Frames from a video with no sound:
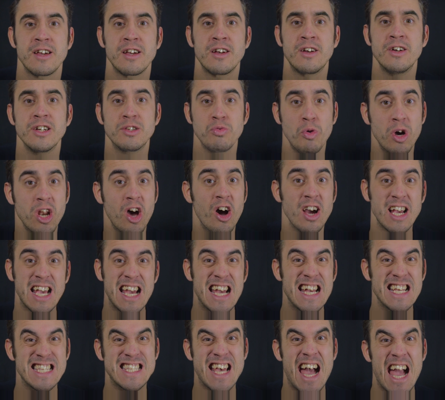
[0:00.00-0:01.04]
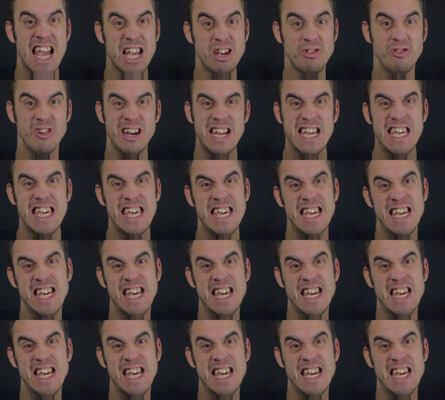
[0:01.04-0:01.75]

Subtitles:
Because when I get angry,